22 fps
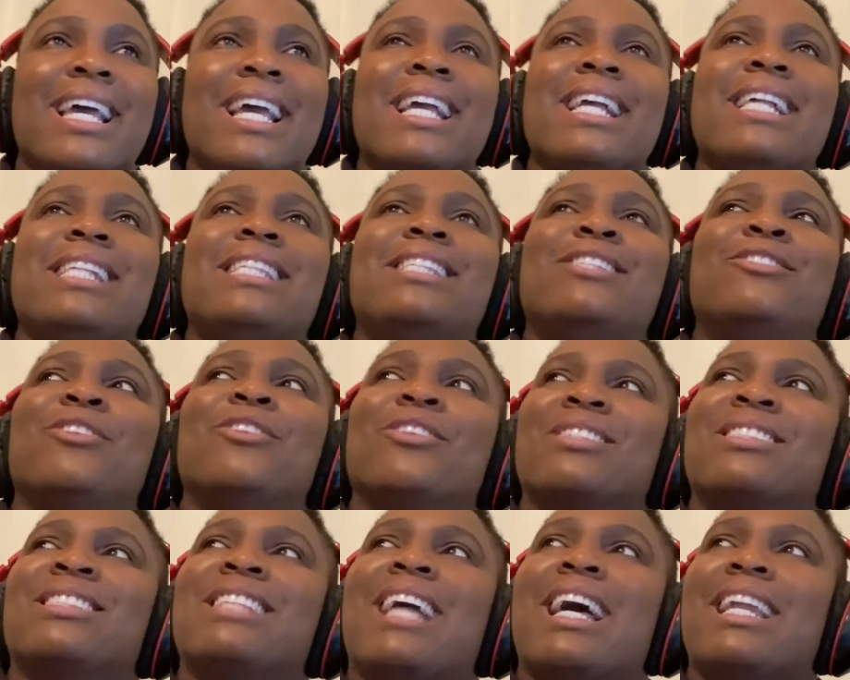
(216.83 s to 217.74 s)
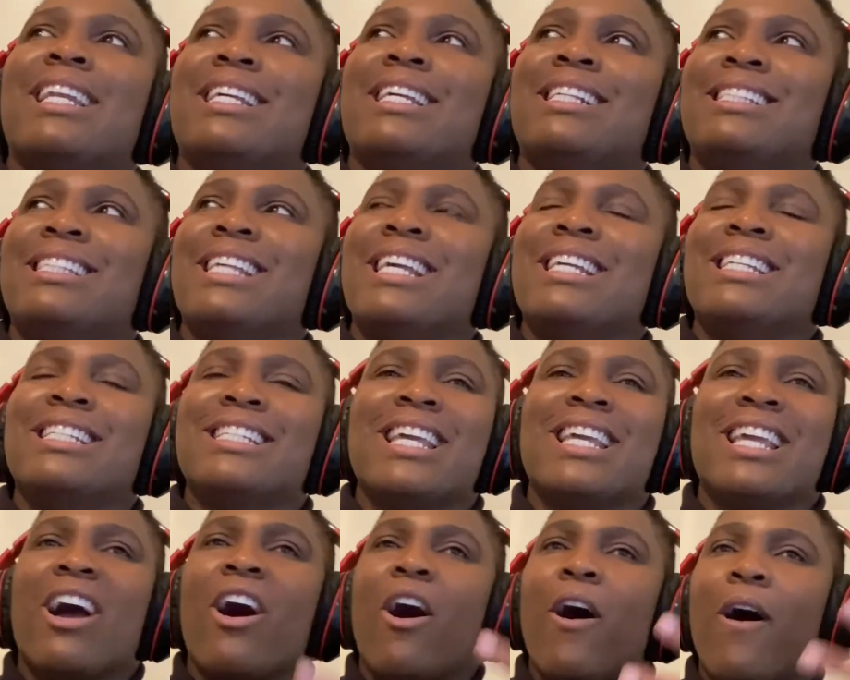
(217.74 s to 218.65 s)
It's just that they, they,
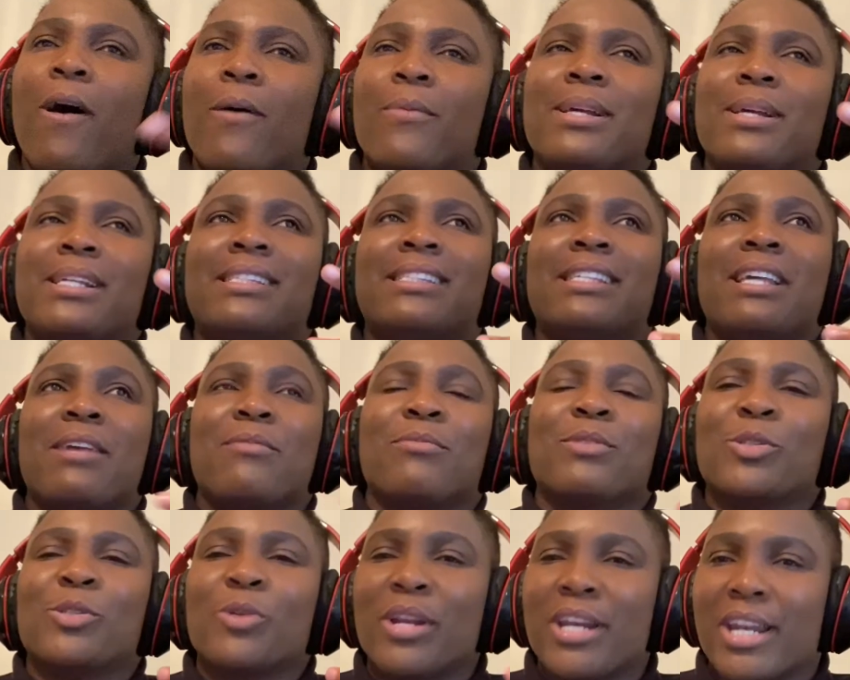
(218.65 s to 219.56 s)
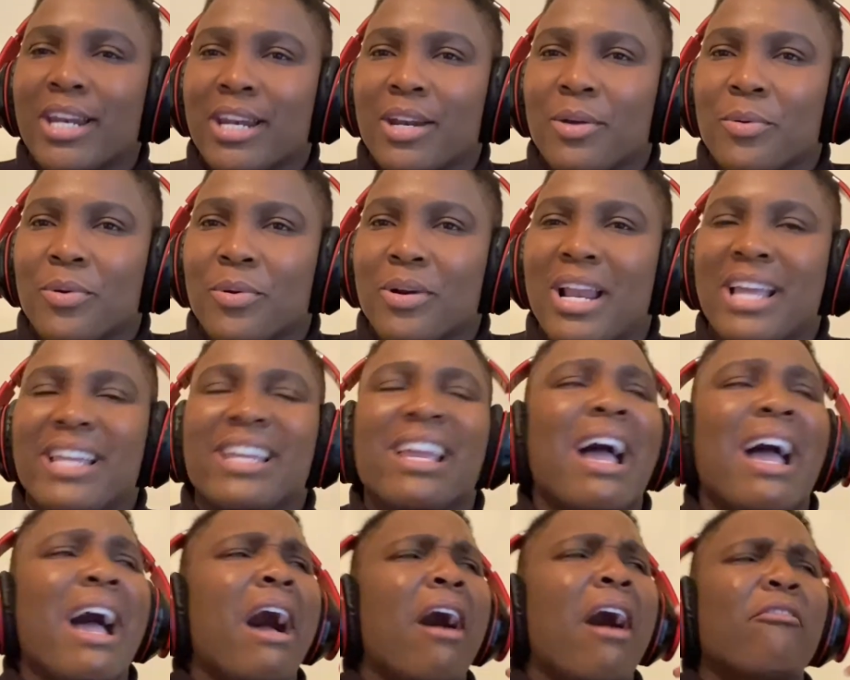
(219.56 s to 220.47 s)
they always take me to another world. Like
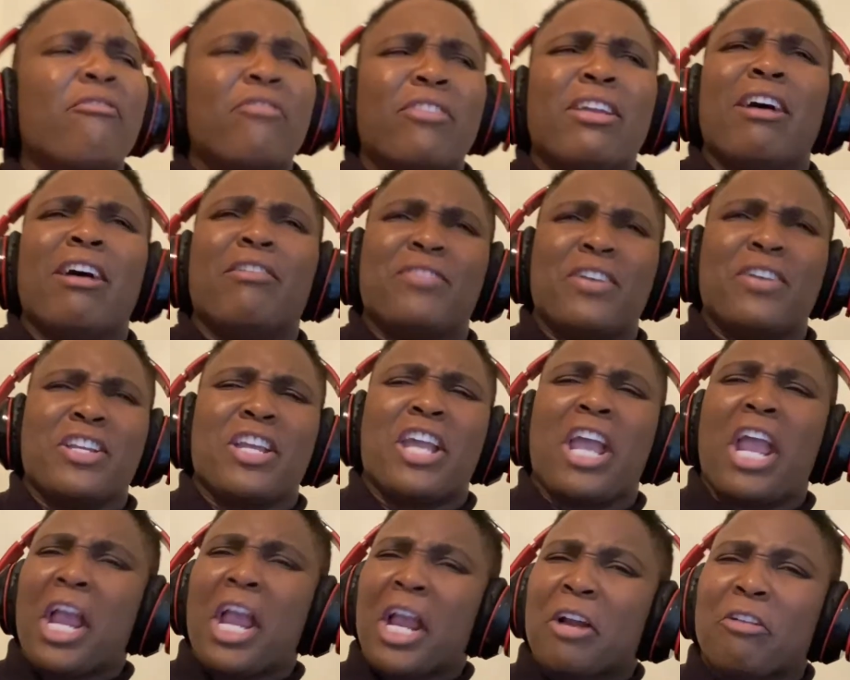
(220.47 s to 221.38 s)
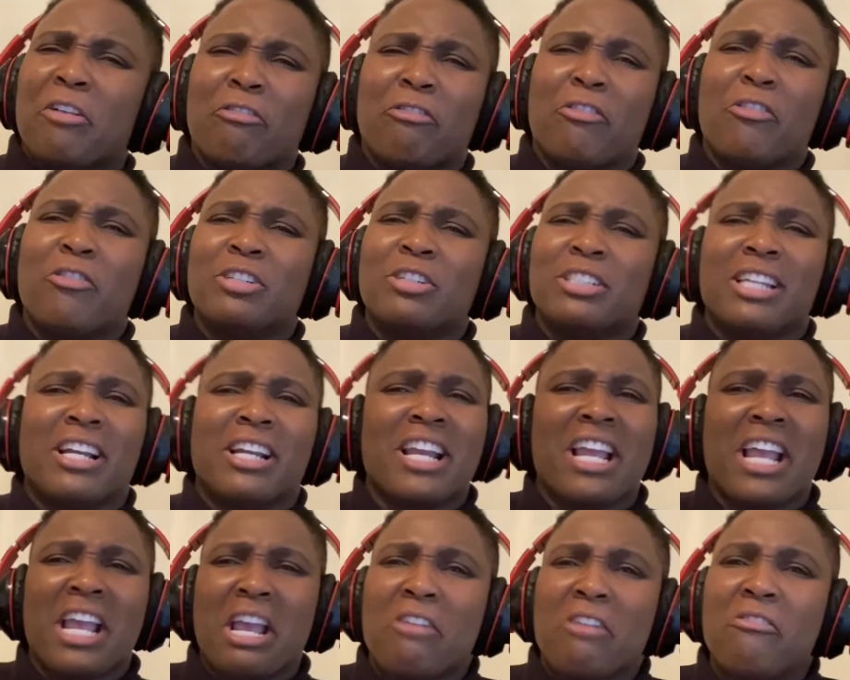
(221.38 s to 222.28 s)
you have to have on your earphones or
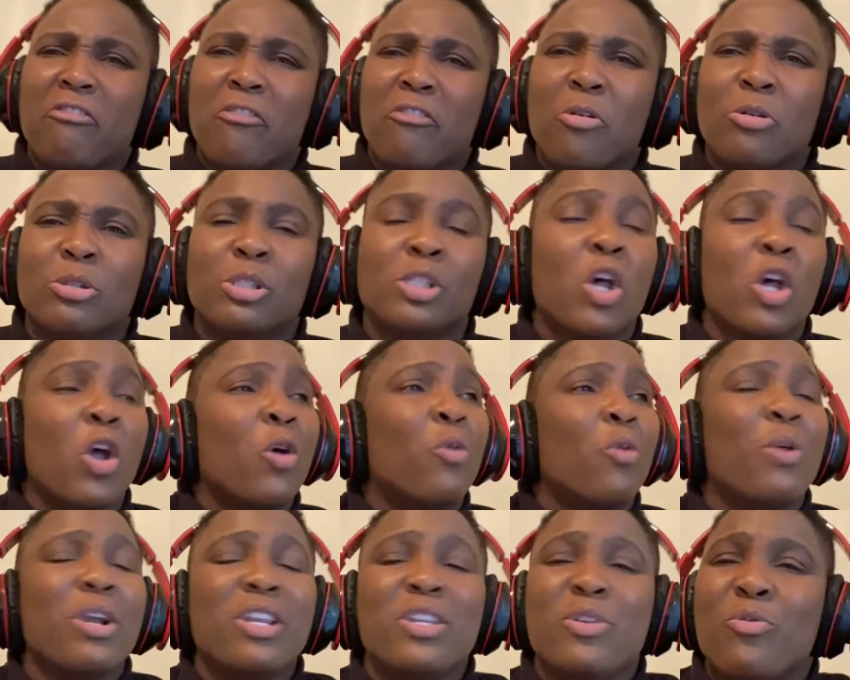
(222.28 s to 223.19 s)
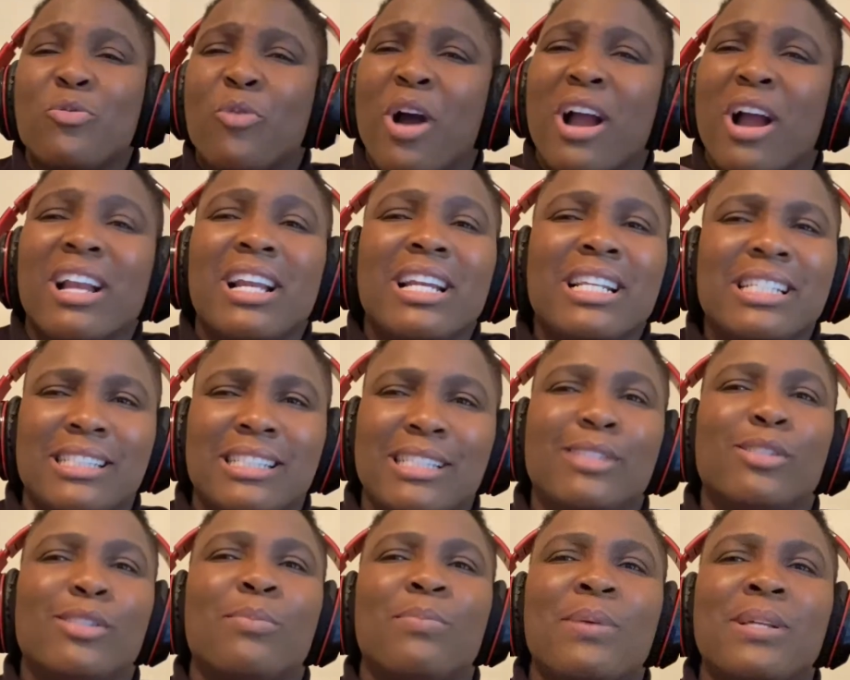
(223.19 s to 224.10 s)
your headphones when you are
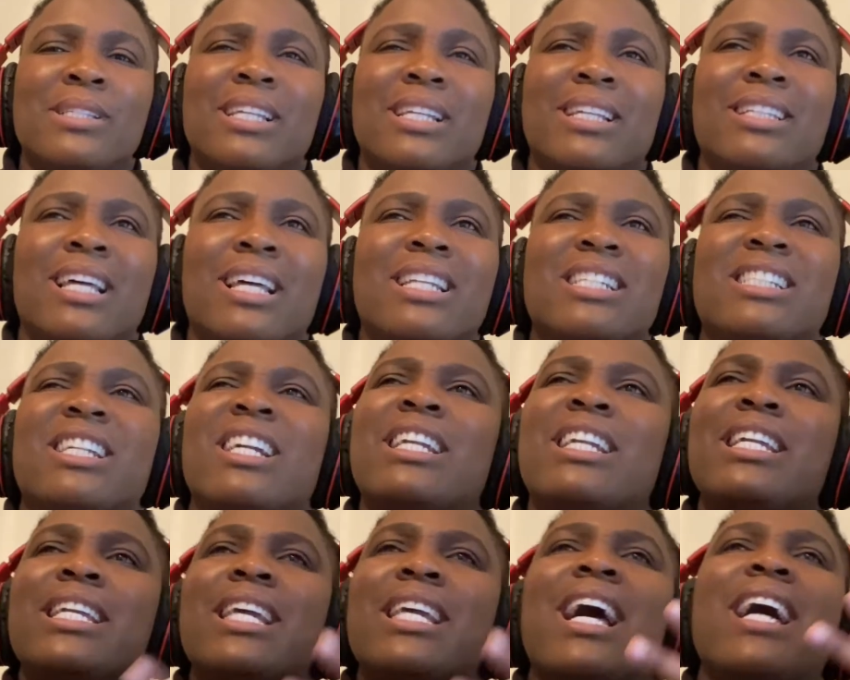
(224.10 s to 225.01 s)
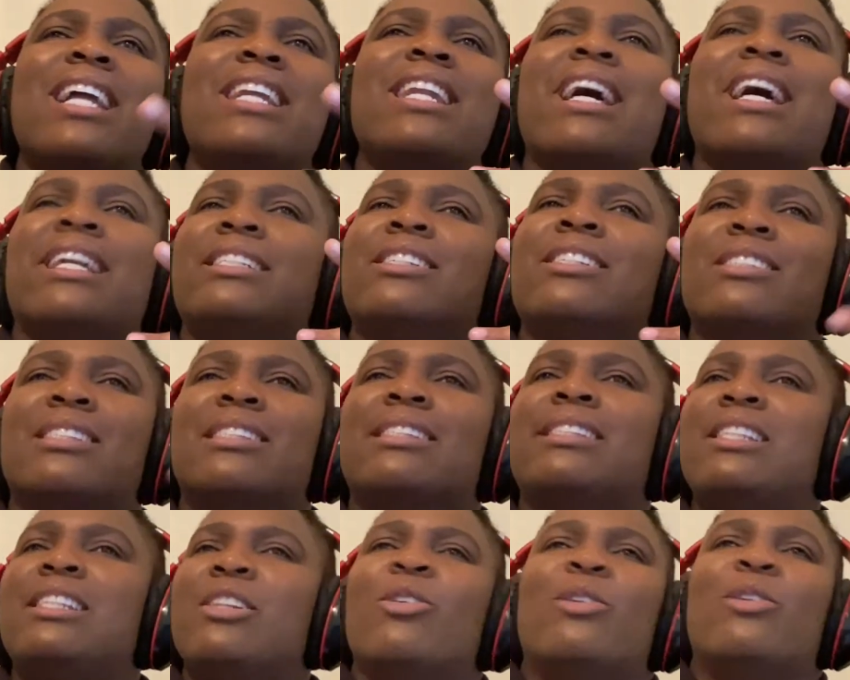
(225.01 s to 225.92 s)
listening to Pentatonix. You cannot just
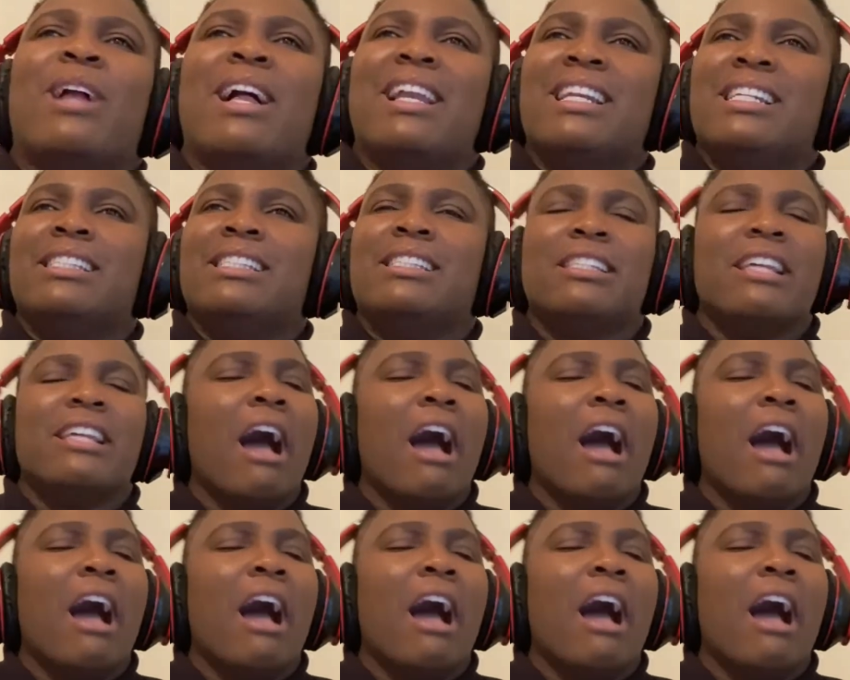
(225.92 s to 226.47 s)
sit down and listen.